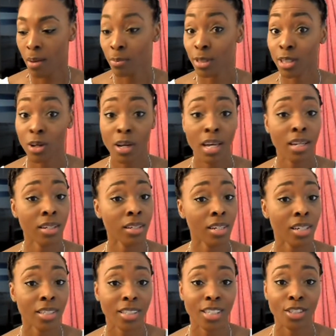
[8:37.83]
So it
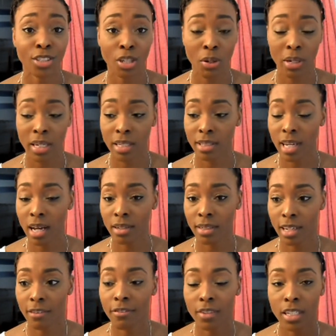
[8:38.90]
looks so good. So I'll
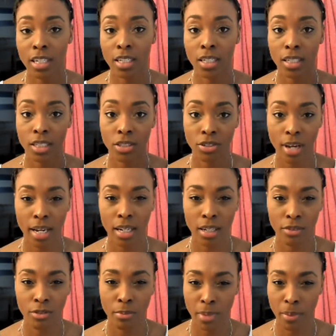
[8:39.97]
definitely try to
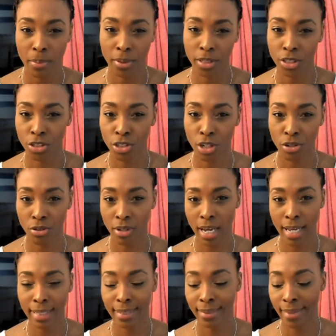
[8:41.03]
remember to show you
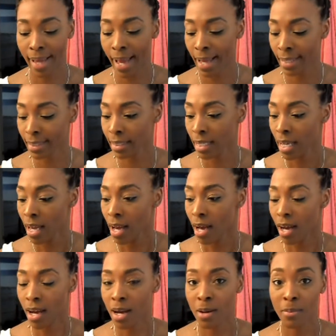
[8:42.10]
guys that.
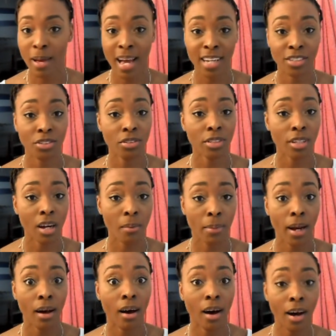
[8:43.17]
As you saw,
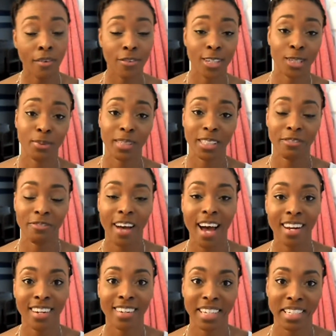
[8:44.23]
my office was
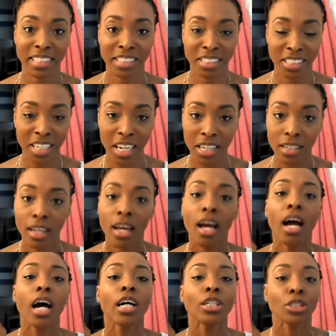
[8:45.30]
finally
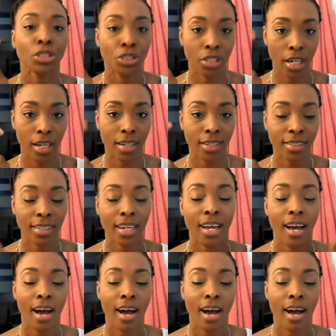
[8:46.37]
done.